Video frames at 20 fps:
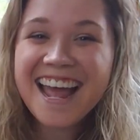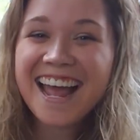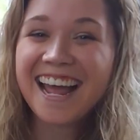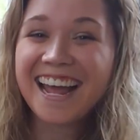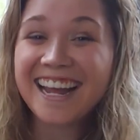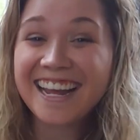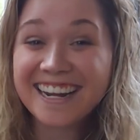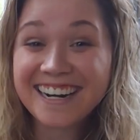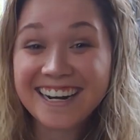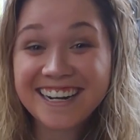
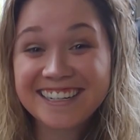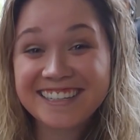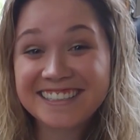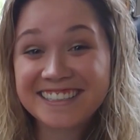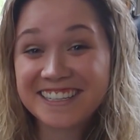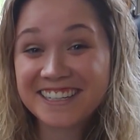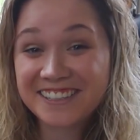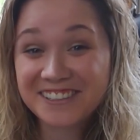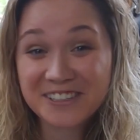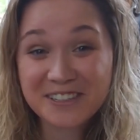And I can
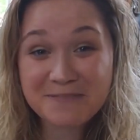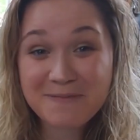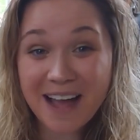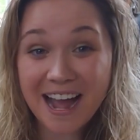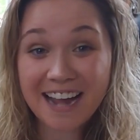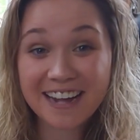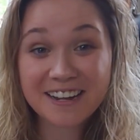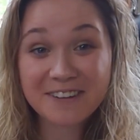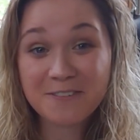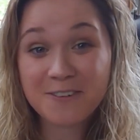like look
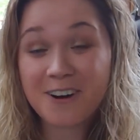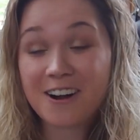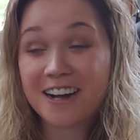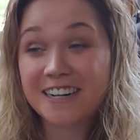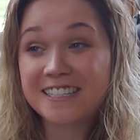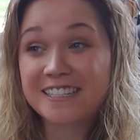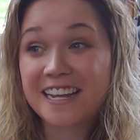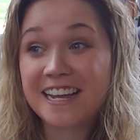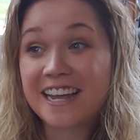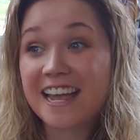back and
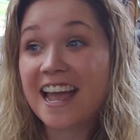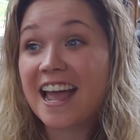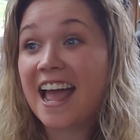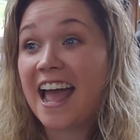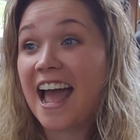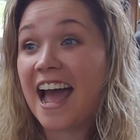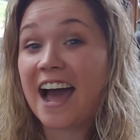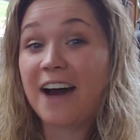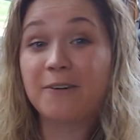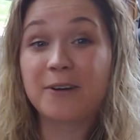watch like
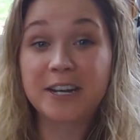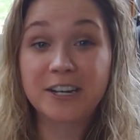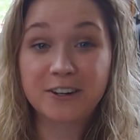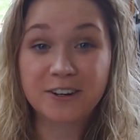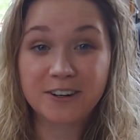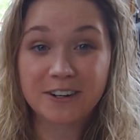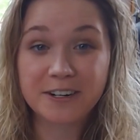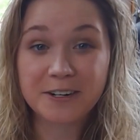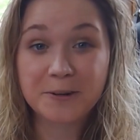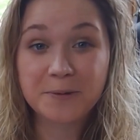how it
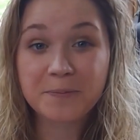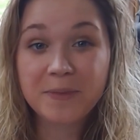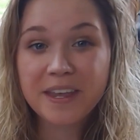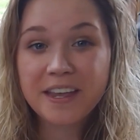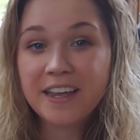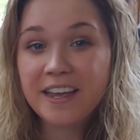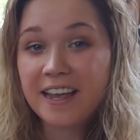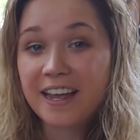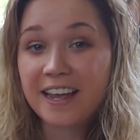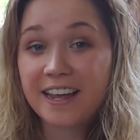grew.
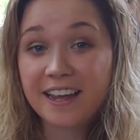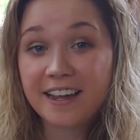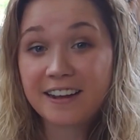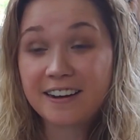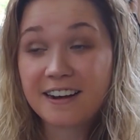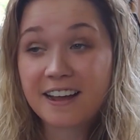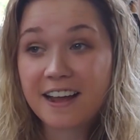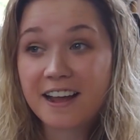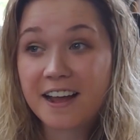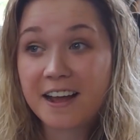
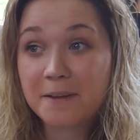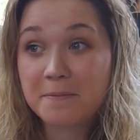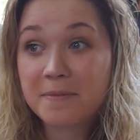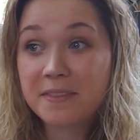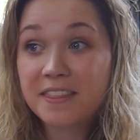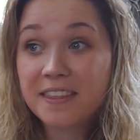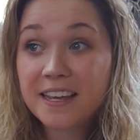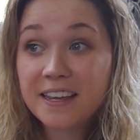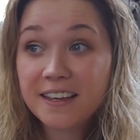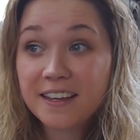And I'm
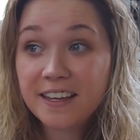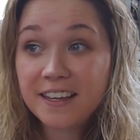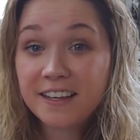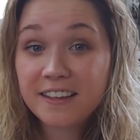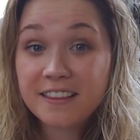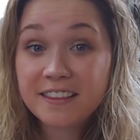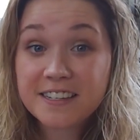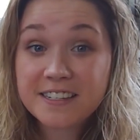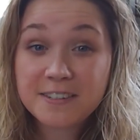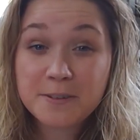thinking
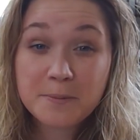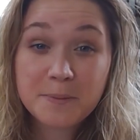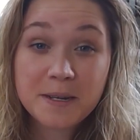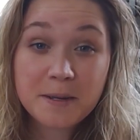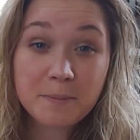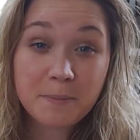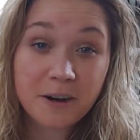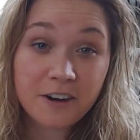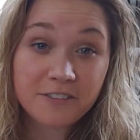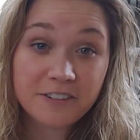this will be a
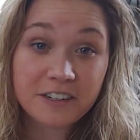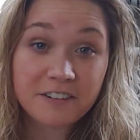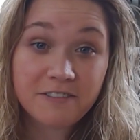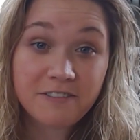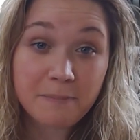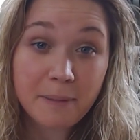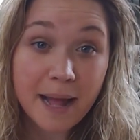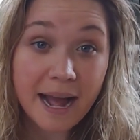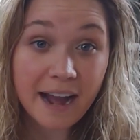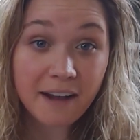perfect
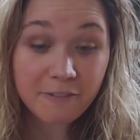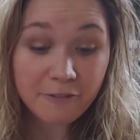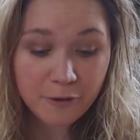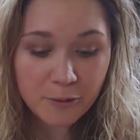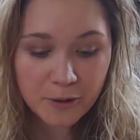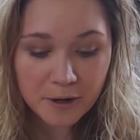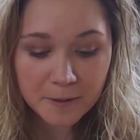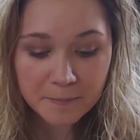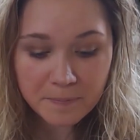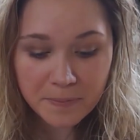
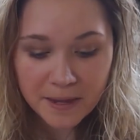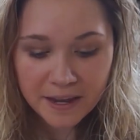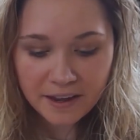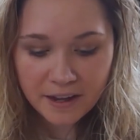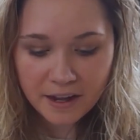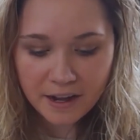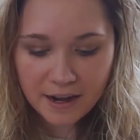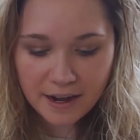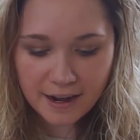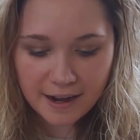platform
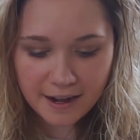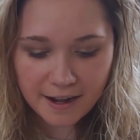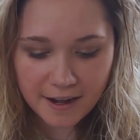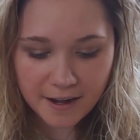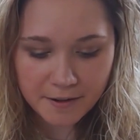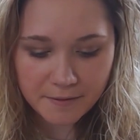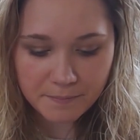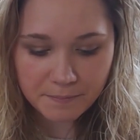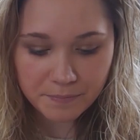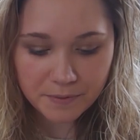
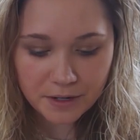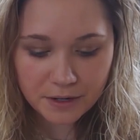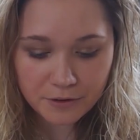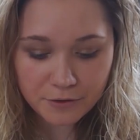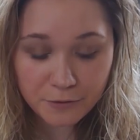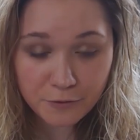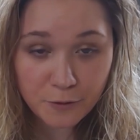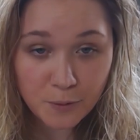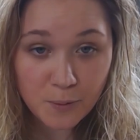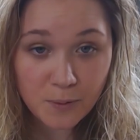
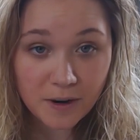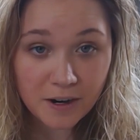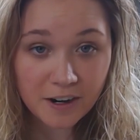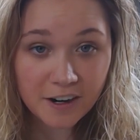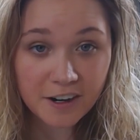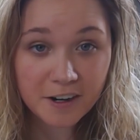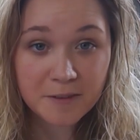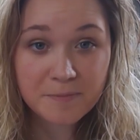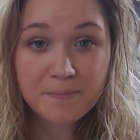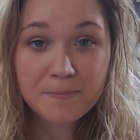
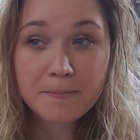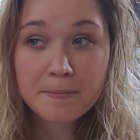for